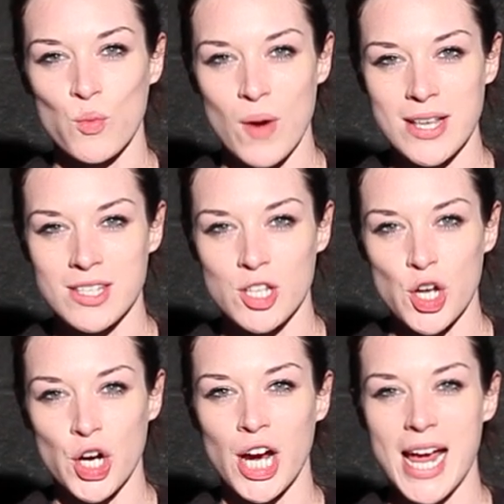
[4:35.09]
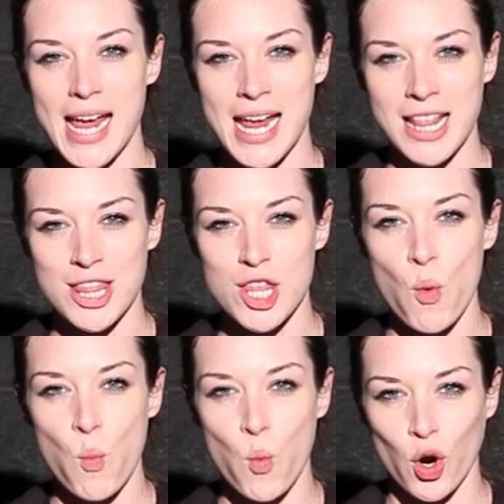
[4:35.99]
wrestler in
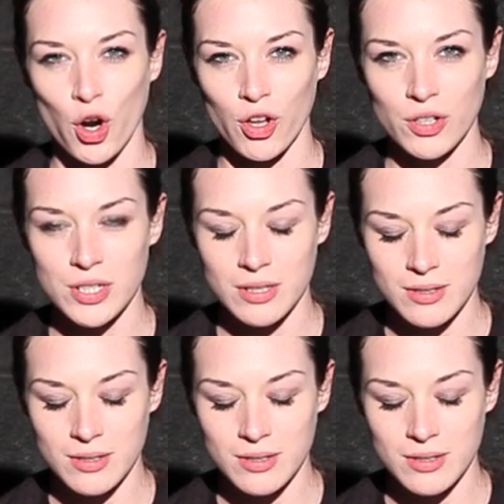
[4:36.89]
the world.